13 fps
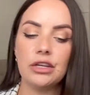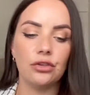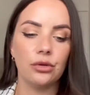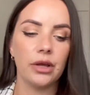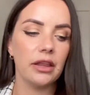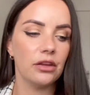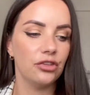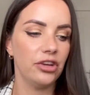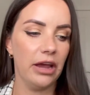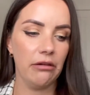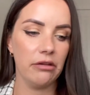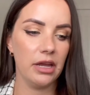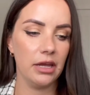do get the
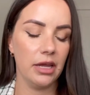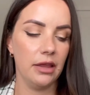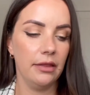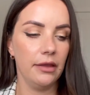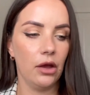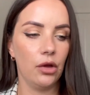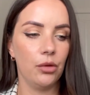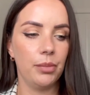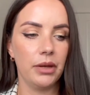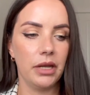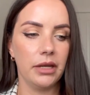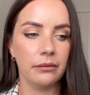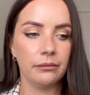cherry in the
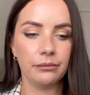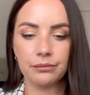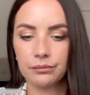opening.